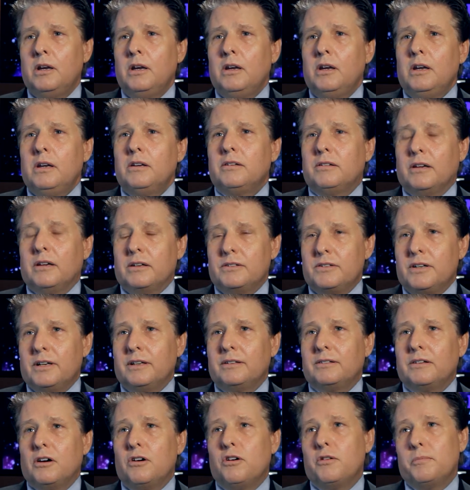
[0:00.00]
such
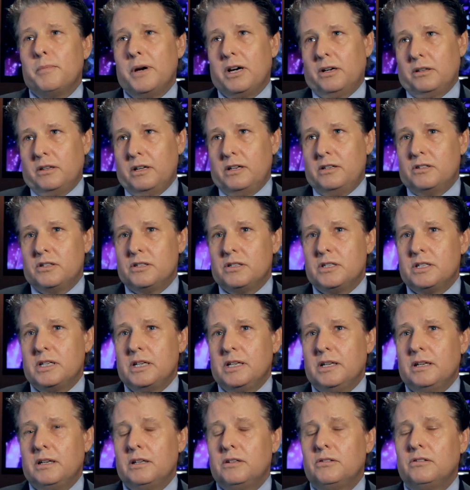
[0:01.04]
as a home health
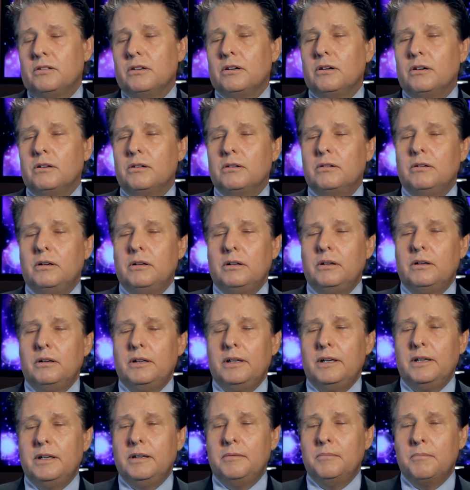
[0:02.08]
agency. So,
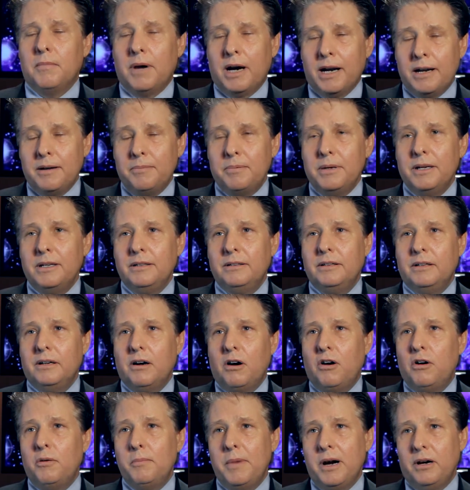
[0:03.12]
in my opinion,
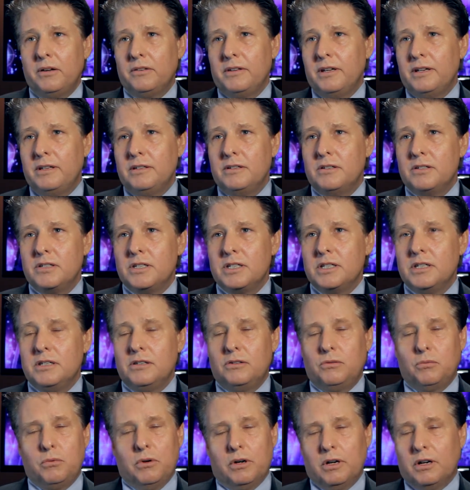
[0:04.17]
home health
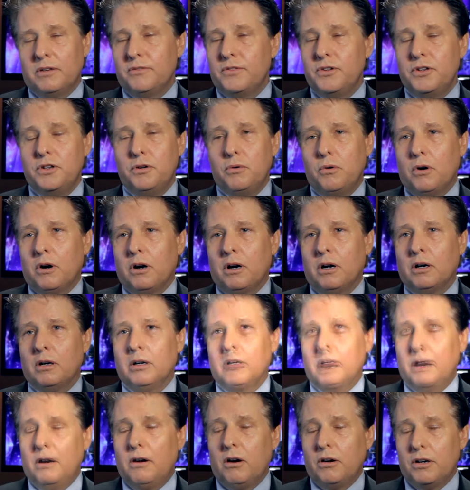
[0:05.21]
agencies, wherever you
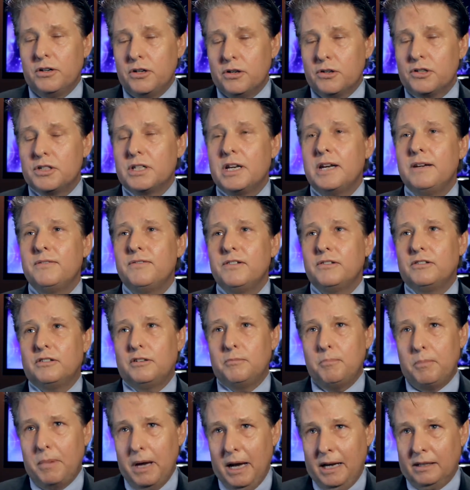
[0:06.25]
are your
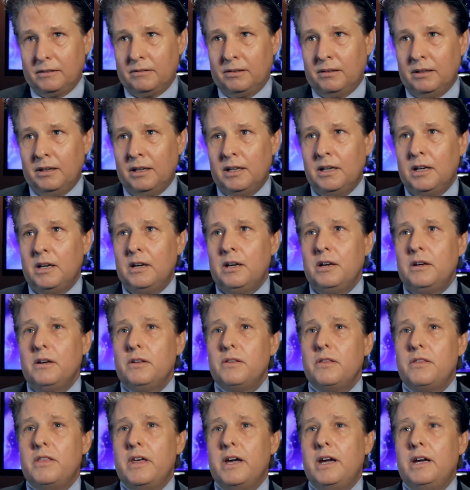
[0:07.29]
safest bet.
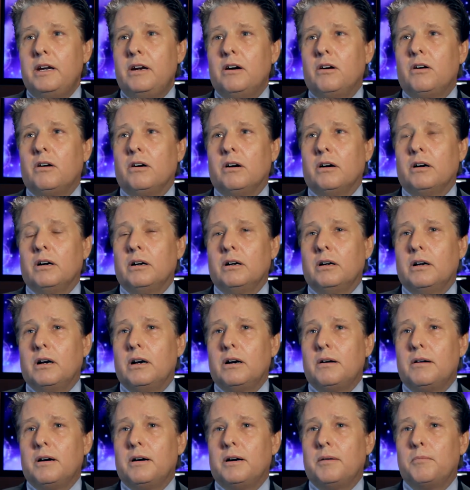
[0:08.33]
They are
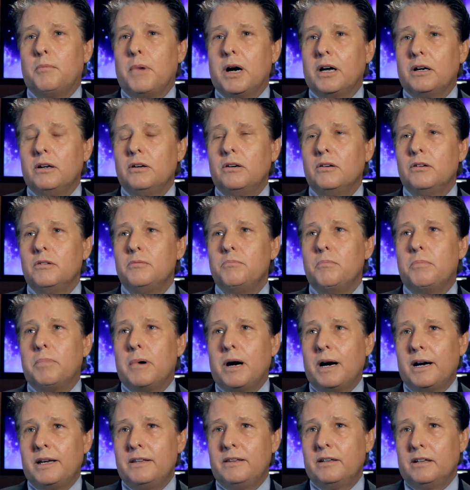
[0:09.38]
monitored
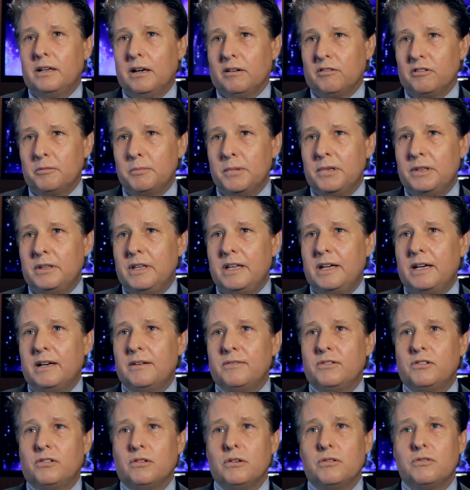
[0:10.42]
by the government. They
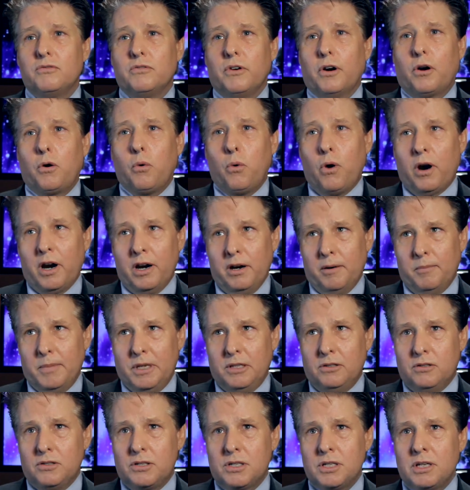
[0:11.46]
have certain
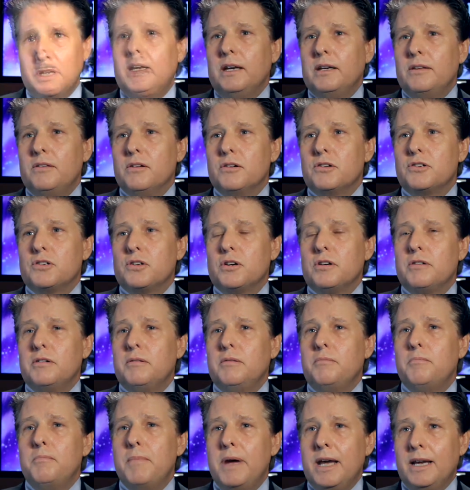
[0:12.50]
requirements. There are
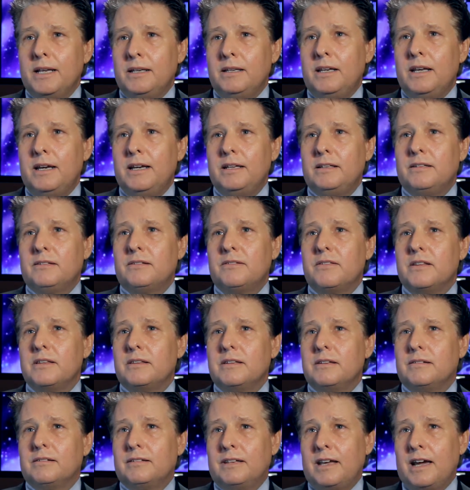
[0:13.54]
certain mandates that
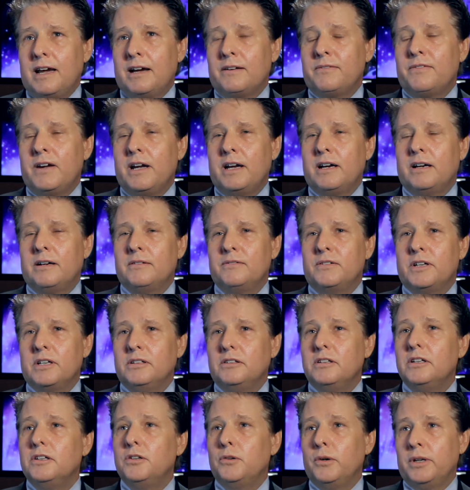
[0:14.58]
the staff have
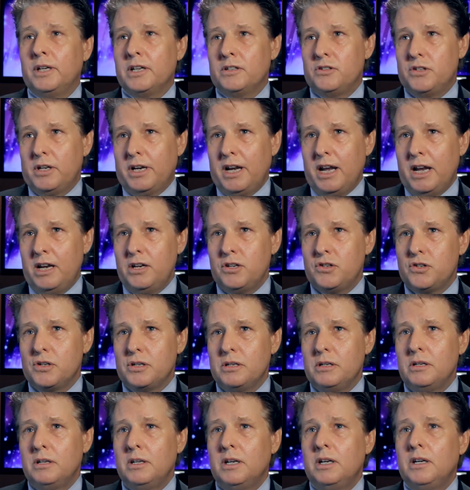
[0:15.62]
continuing
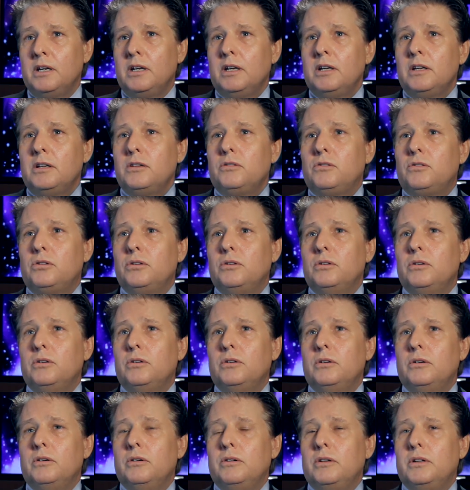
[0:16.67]
education
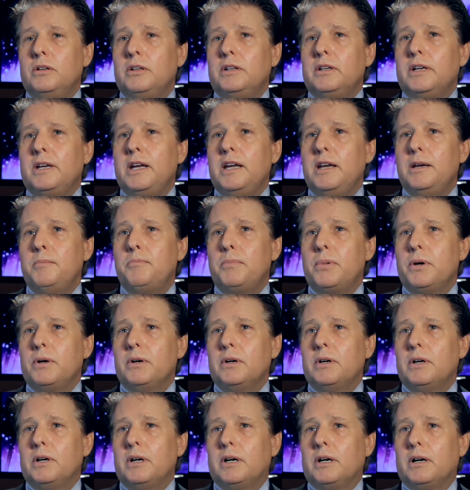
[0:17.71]
to keep
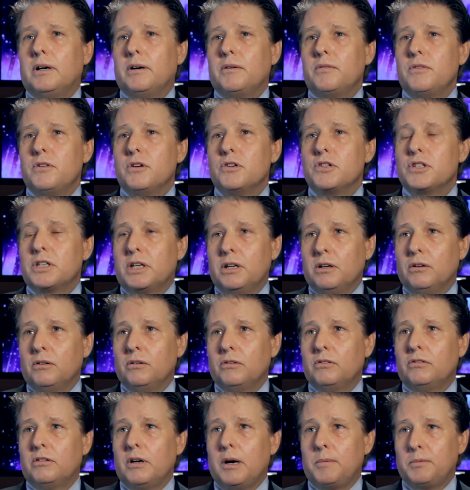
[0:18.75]
their
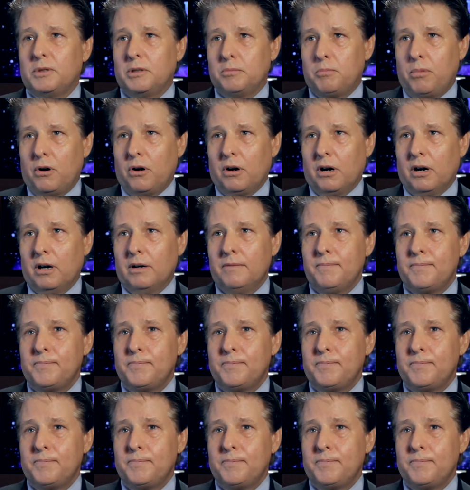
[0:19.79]
skills up to par.